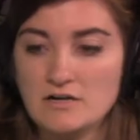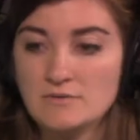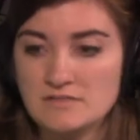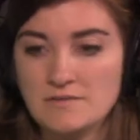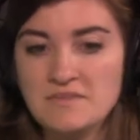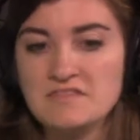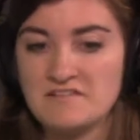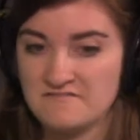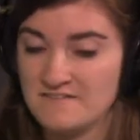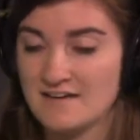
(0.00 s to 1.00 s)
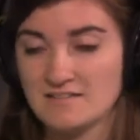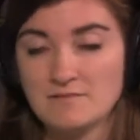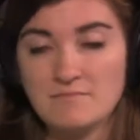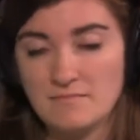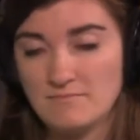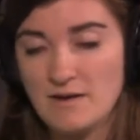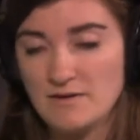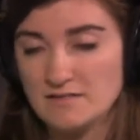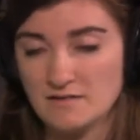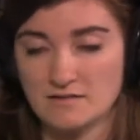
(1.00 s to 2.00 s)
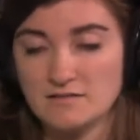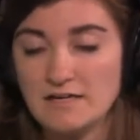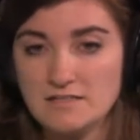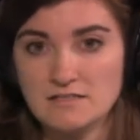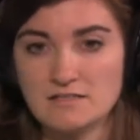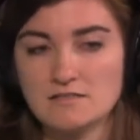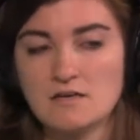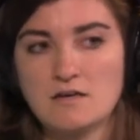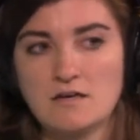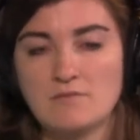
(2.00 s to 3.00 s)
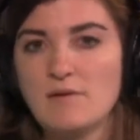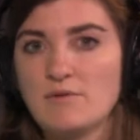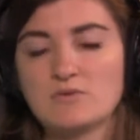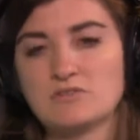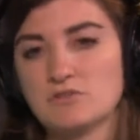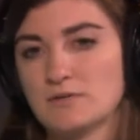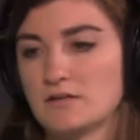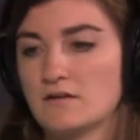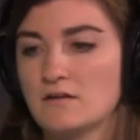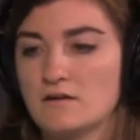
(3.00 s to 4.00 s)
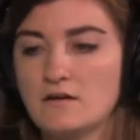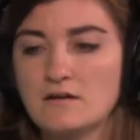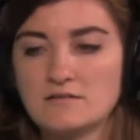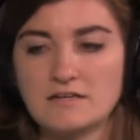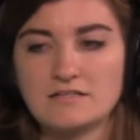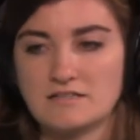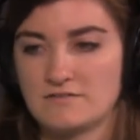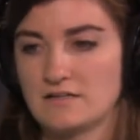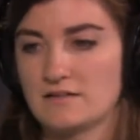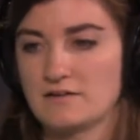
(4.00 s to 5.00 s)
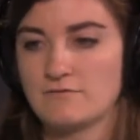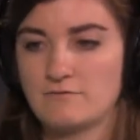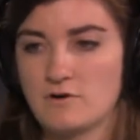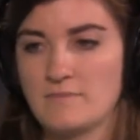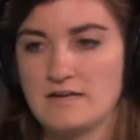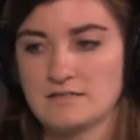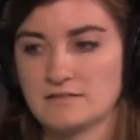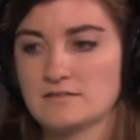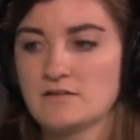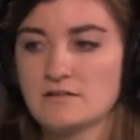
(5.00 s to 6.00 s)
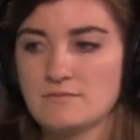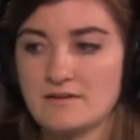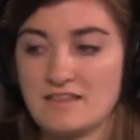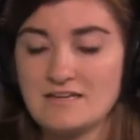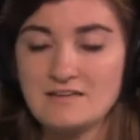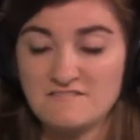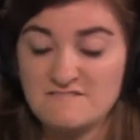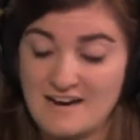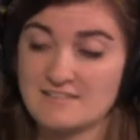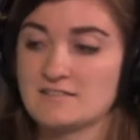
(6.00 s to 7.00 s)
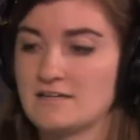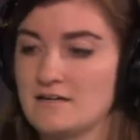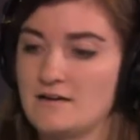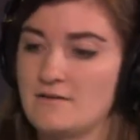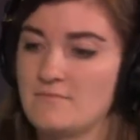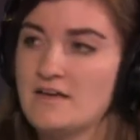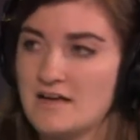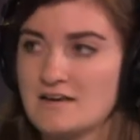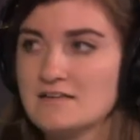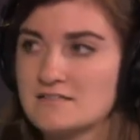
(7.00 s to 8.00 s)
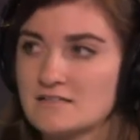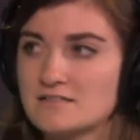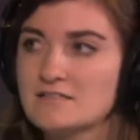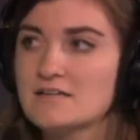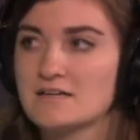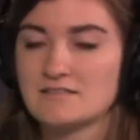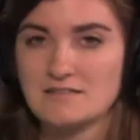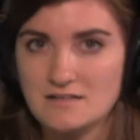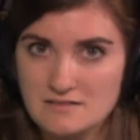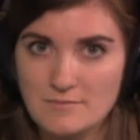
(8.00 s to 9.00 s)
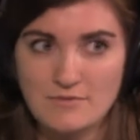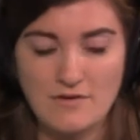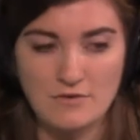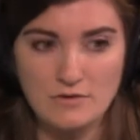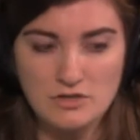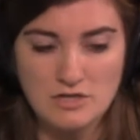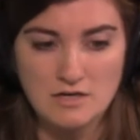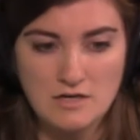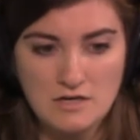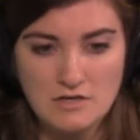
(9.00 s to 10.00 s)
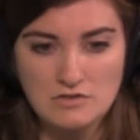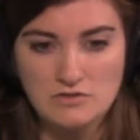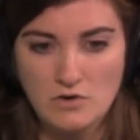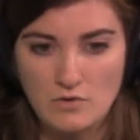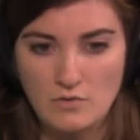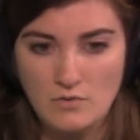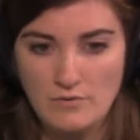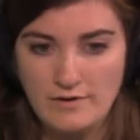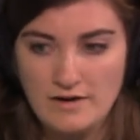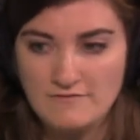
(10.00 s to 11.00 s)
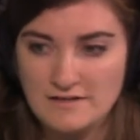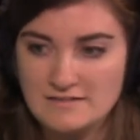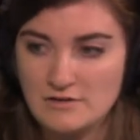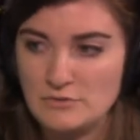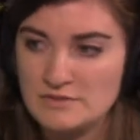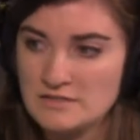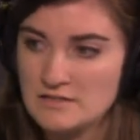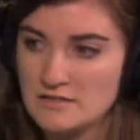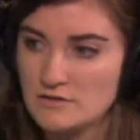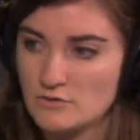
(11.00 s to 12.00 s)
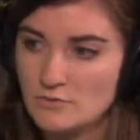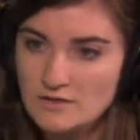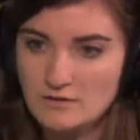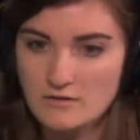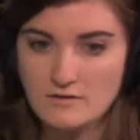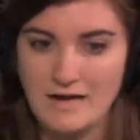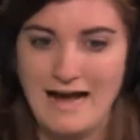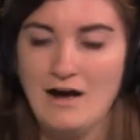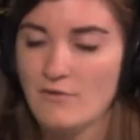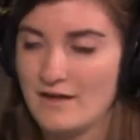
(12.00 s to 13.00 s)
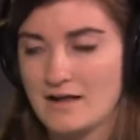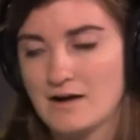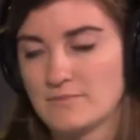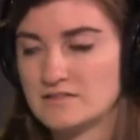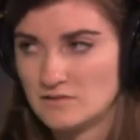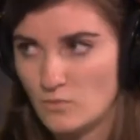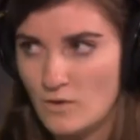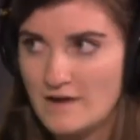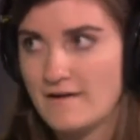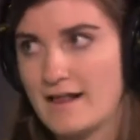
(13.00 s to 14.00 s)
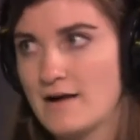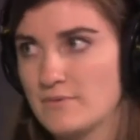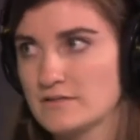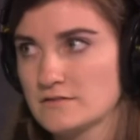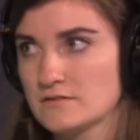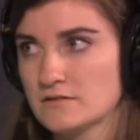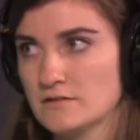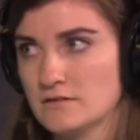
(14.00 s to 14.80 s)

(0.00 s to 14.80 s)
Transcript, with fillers: It was something that fast. It, maybe he's not a scientist, and maybe he wasn't doing it in a scientific like format necessarily. But I think it fascinated him, and he does see it as the next step of evolution. So if that's how you see it, you're going to learn how that happens and why that happens. Mm-hmm.